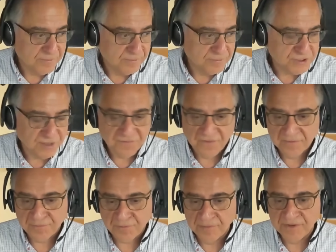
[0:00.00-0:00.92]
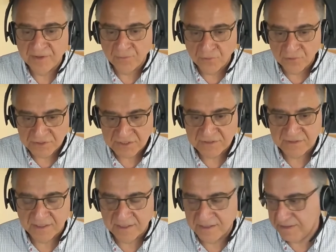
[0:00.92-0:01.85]
which I find probably the most,
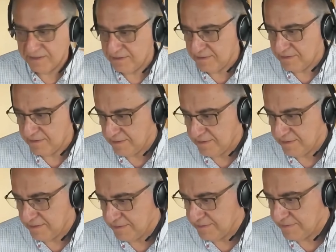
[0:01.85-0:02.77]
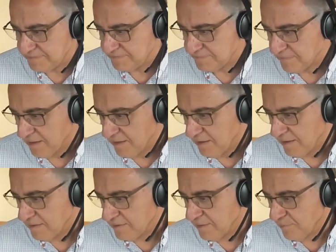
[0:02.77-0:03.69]
uh, uh
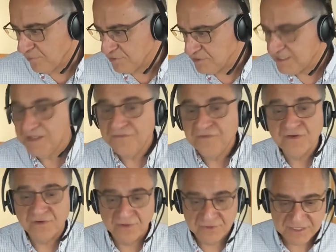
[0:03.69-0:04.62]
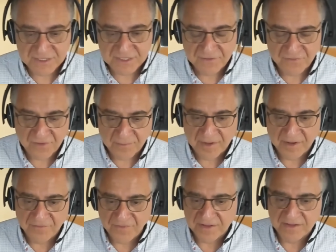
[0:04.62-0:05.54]
the most difficult to see from an
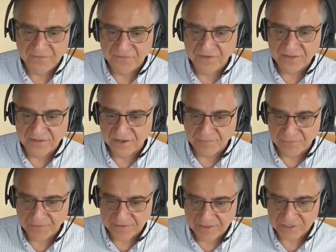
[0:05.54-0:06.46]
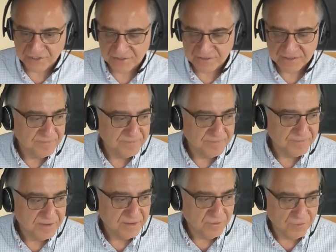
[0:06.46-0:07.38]
effective field theory predictions
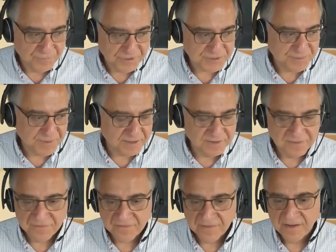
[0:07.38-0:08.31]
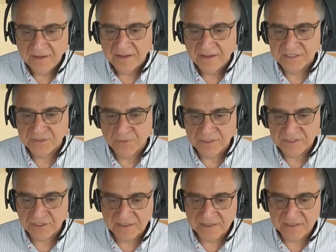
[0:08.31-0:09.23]
or perspective is what
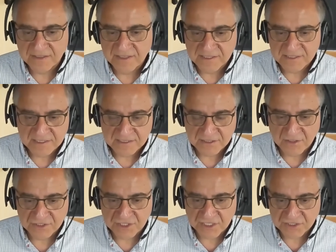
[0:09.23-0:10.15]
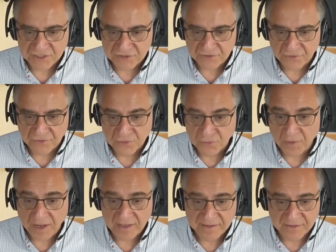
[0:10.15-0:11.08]
is called the distance conjecture or
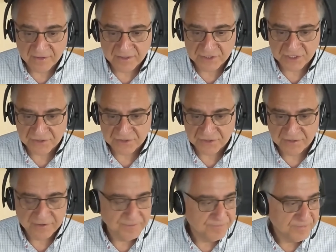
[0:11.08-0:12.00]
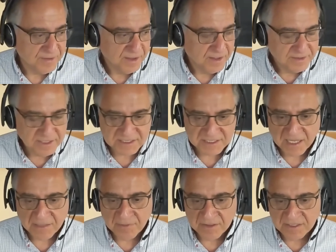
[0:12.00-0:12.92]
duality conjecture. The
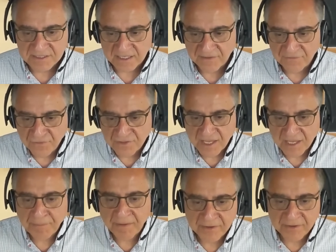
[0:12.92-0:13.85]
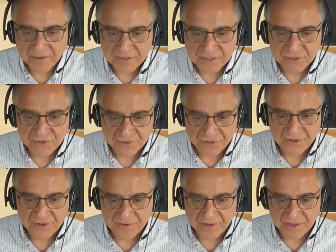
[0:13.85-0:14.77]
statement is that if you take parameters in your
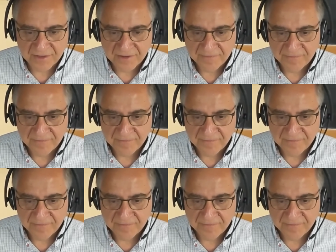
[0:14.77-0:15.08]
theory,